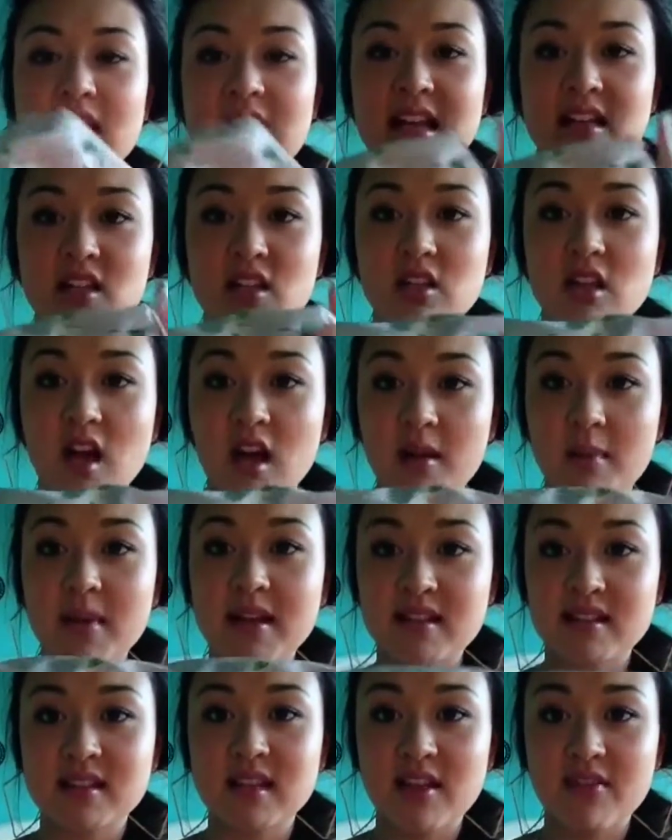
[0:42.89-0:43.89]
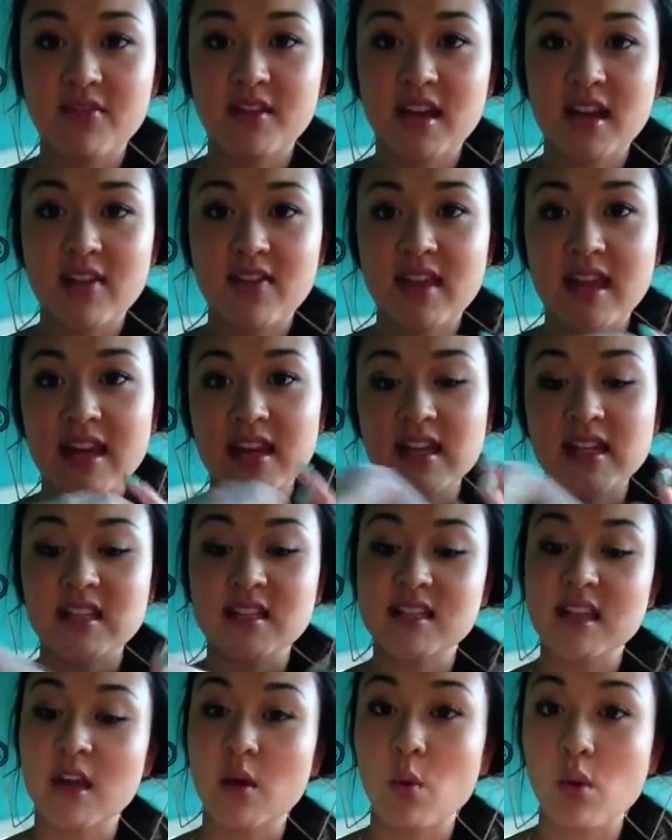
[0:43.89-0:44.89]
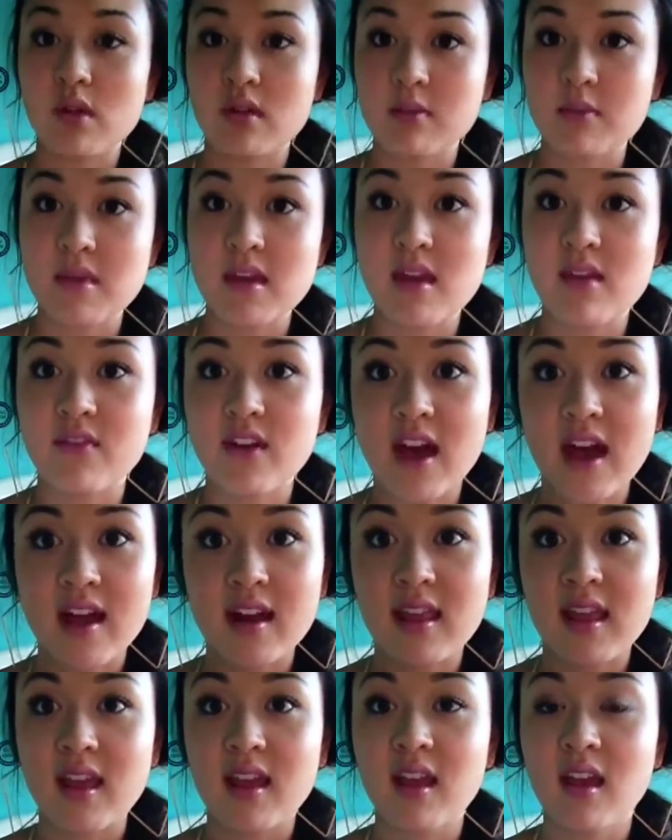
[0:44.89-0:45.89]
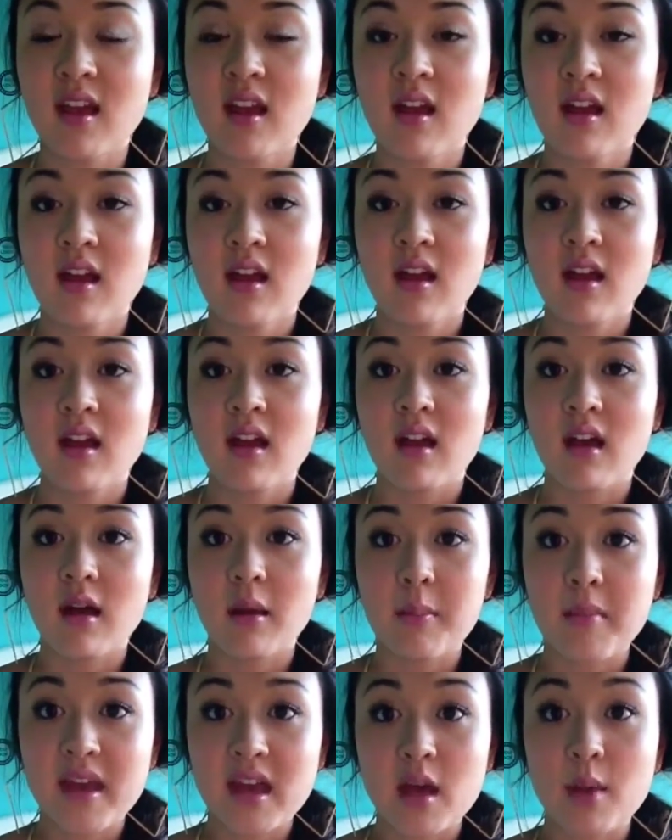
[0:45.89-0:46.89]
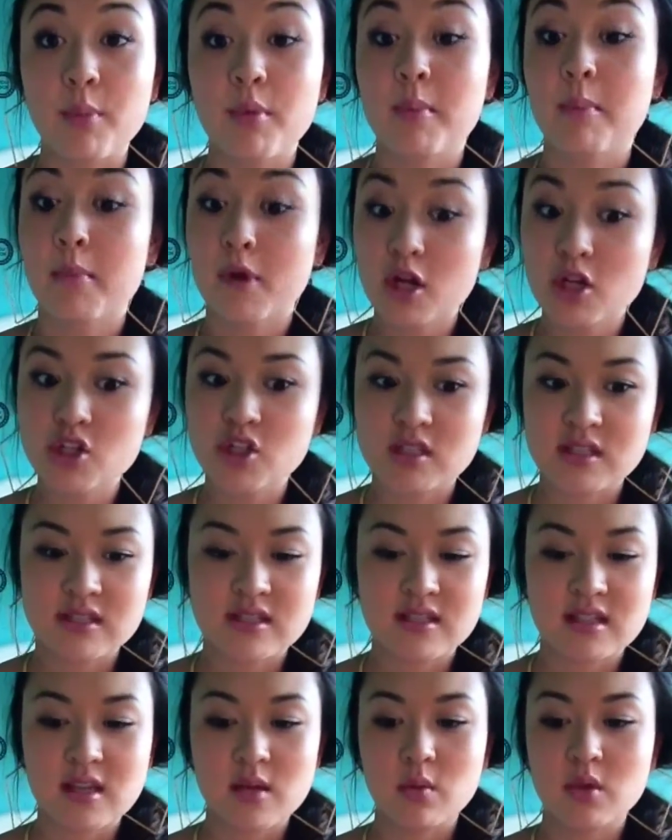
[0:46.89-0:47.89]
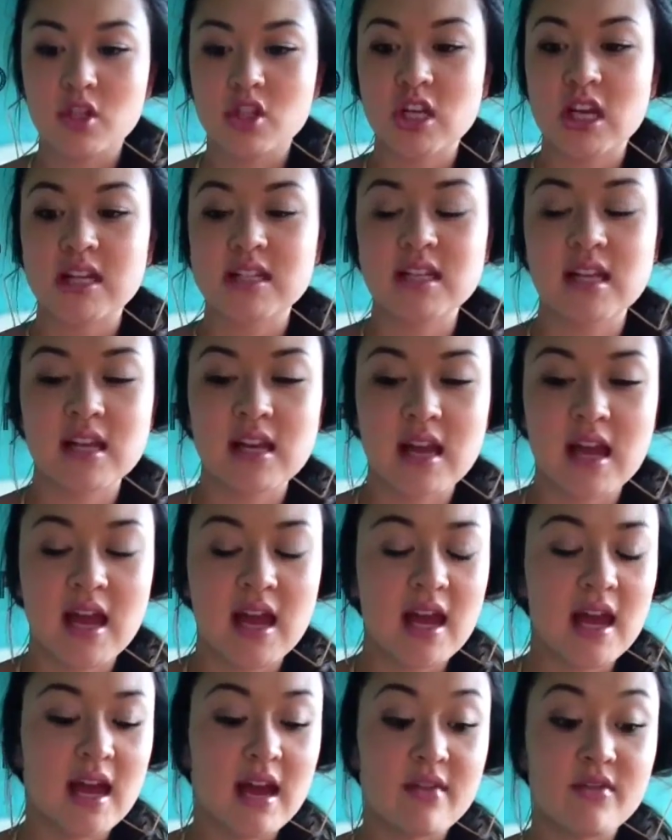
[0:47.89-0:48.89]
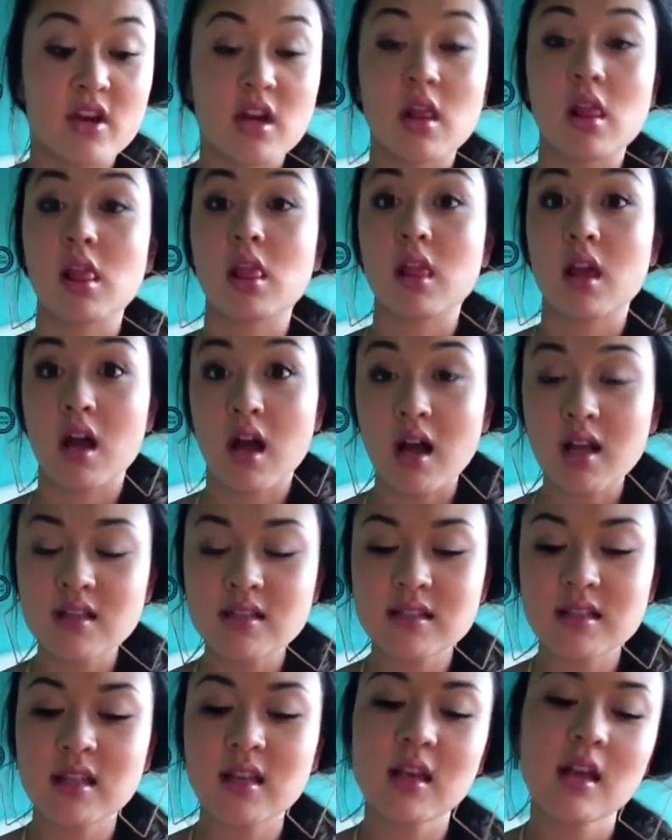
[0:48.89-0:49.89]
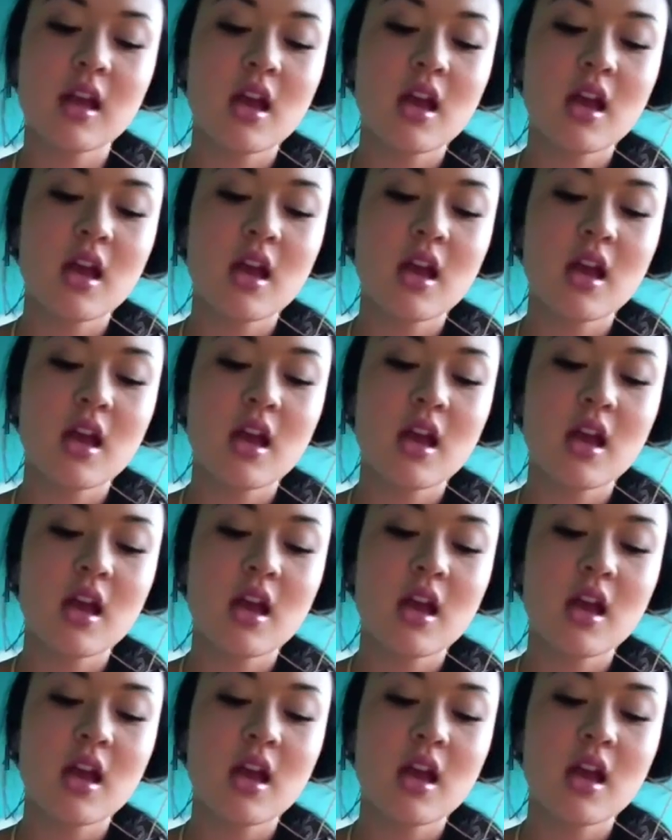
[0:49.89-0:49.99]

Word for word: It has a lot of my stuff in it that I need to take with me if I have like a makeup emergency, which I tend to have a lot.